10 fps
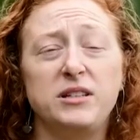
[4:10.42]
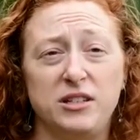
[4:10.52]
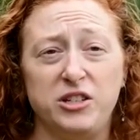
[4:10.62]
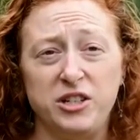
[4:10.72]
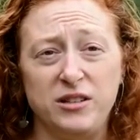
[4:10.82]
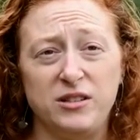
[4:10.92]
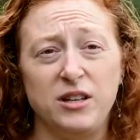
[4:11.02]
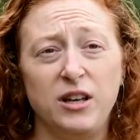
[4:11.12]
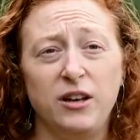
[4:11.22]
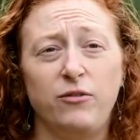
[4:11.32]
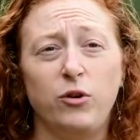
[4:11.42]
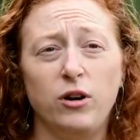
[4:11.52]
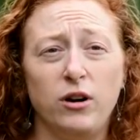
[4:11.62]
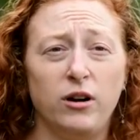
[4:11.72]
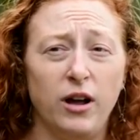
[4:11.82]
decisions
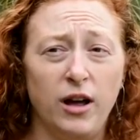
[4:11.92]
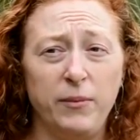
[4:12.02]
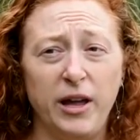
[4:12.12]
for um,